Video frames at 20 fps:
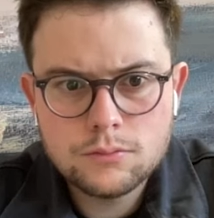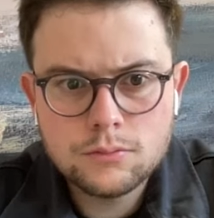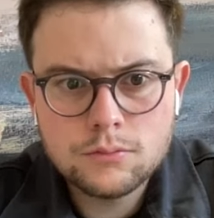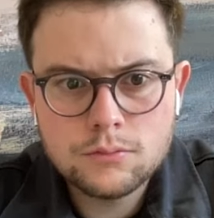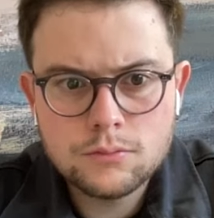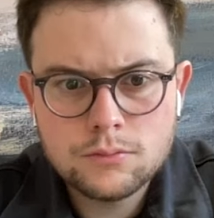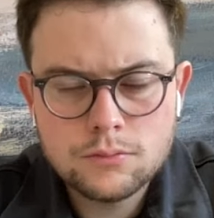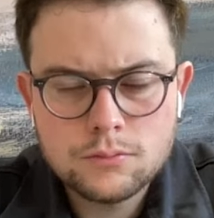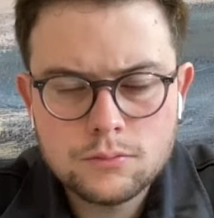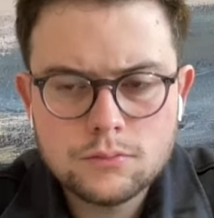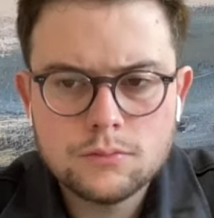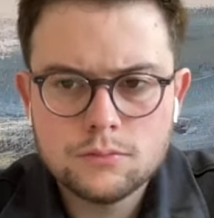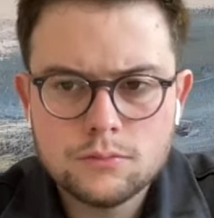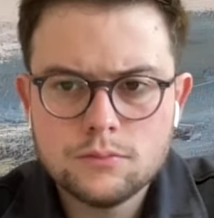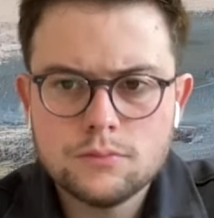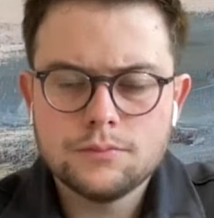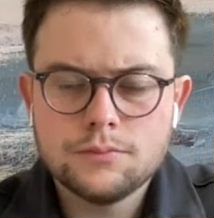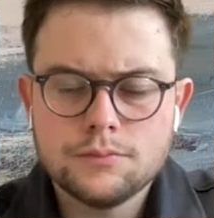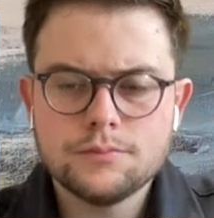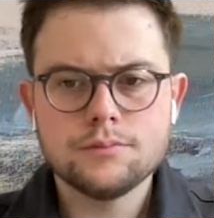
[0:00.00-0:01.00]

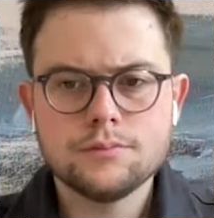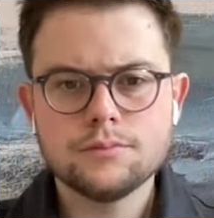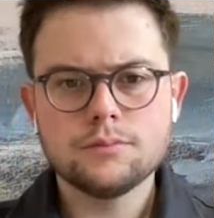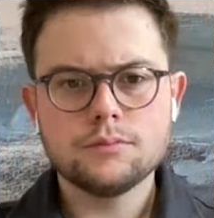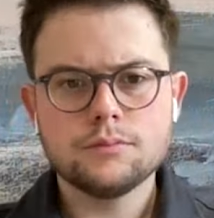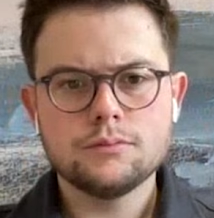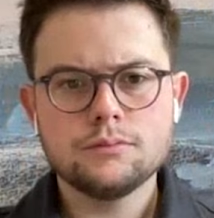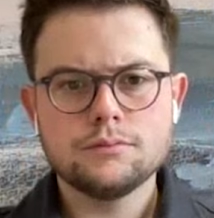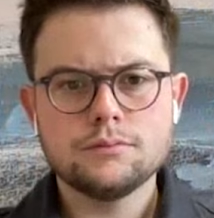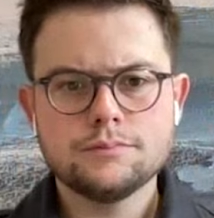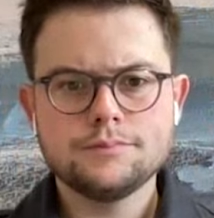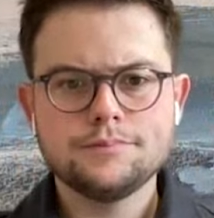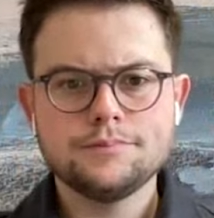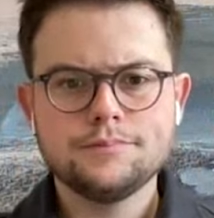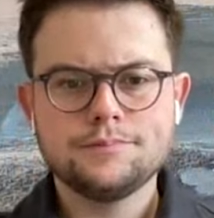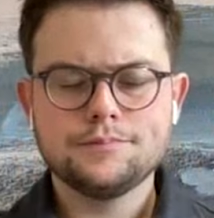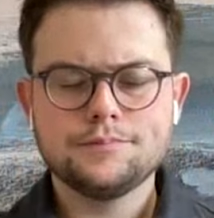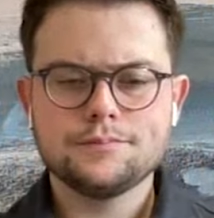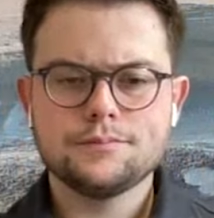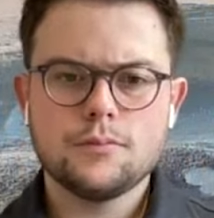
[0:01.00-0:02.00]

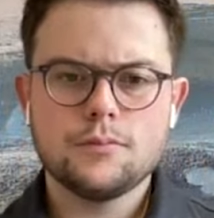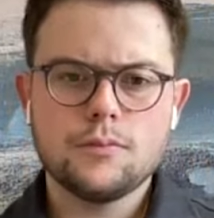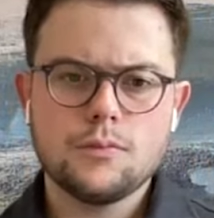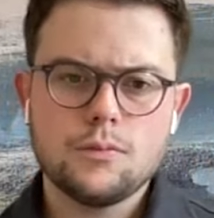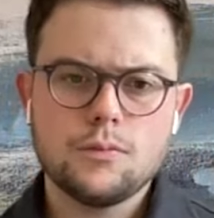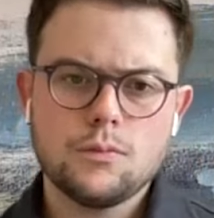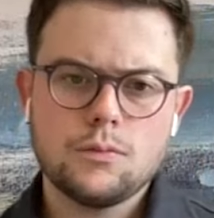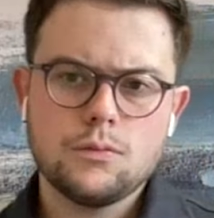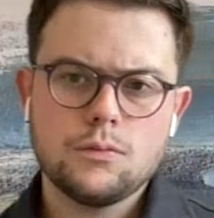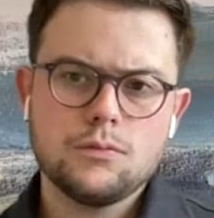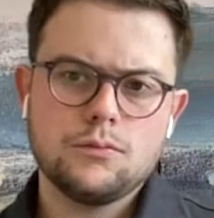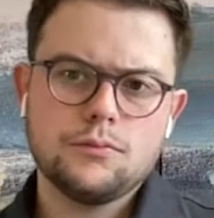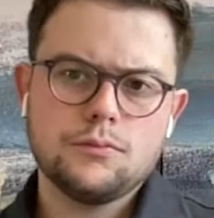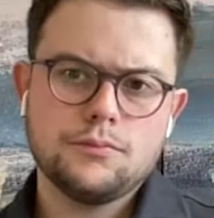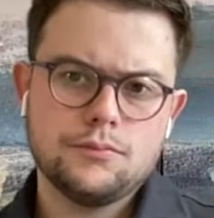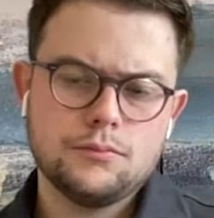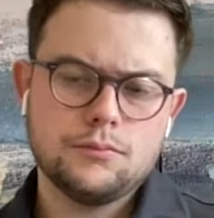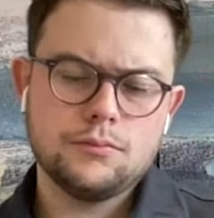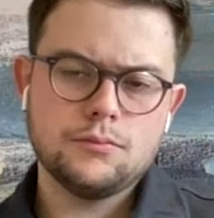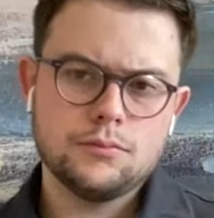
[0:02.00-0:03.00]

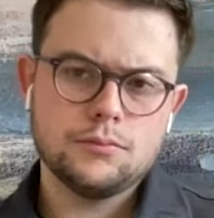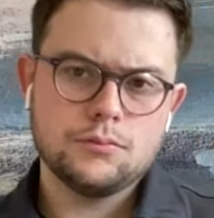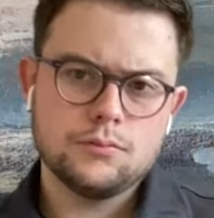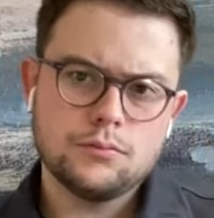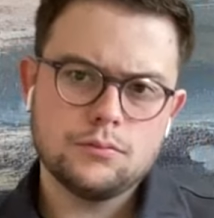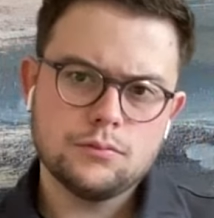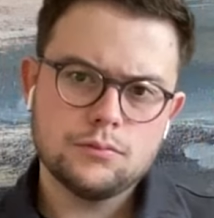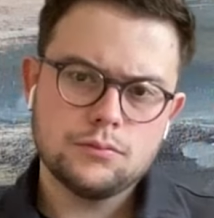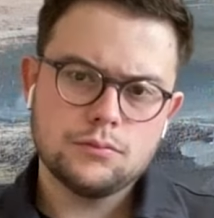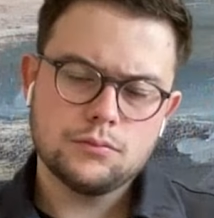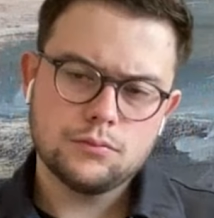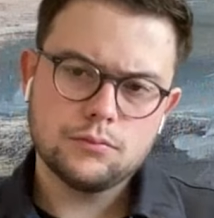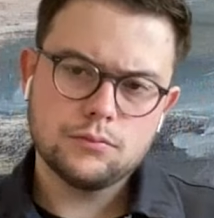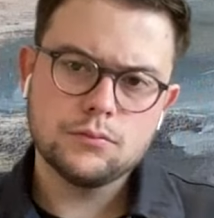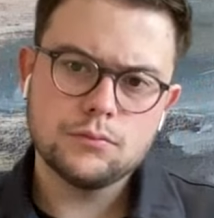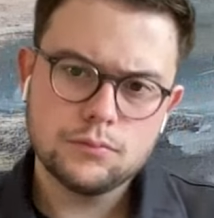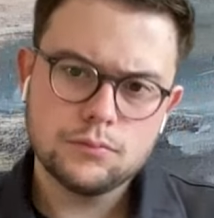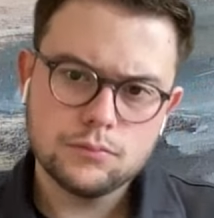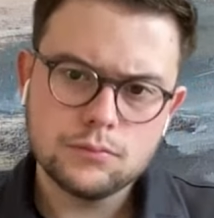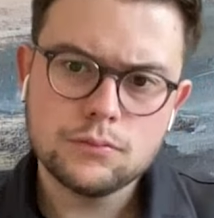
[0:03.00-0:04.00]

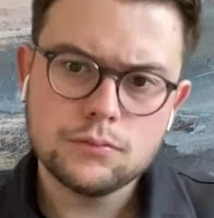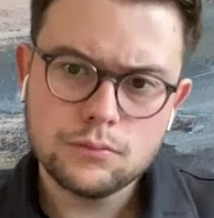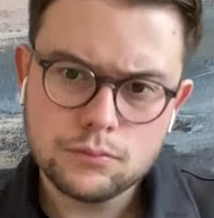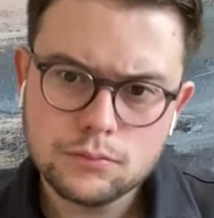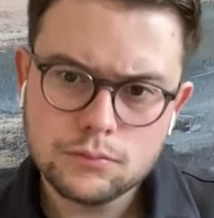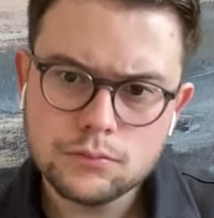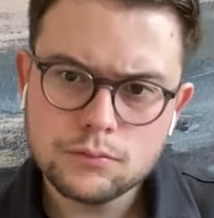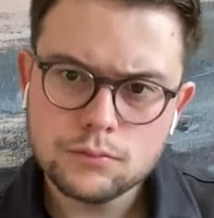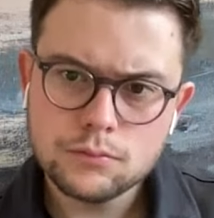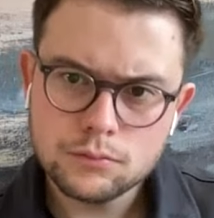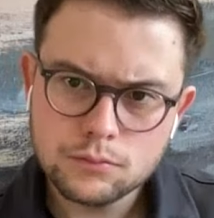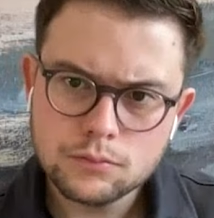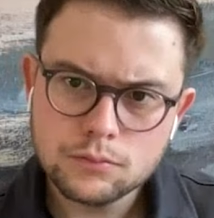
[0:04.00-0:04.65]
(silent)